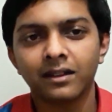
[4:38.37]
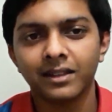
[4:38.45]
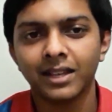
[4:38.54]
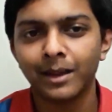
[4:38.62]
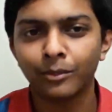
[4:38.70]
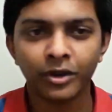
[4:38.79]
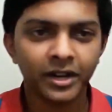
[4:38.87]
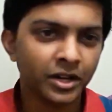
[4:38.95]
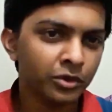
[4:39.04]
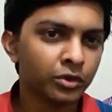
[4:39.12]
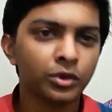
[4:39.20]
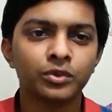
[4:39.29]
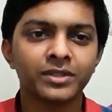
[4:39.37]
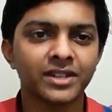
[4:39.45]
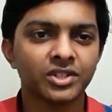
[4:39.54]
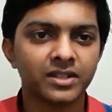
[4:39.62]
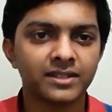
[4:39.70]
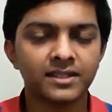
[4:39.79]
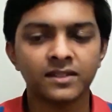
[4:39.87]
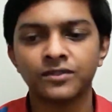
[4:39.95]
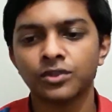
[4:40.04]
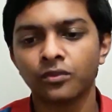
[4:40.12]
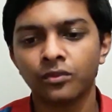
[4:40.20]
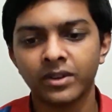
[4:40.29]
elaborated into the two sections itself.
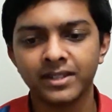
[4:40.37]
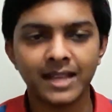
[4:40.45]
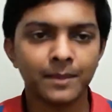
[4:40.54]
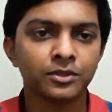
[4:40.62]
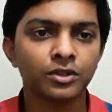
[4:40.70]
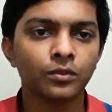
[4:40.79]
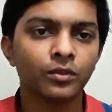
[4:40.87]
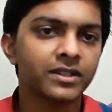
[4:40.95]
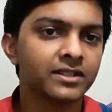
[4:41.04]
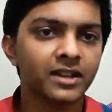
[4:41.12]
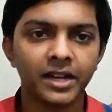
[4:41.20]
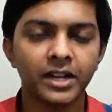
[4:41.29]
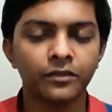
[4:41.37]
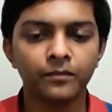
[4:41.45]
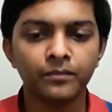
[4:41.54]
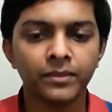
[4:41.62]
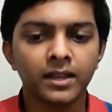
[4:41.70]
So one is absolute, one is relative.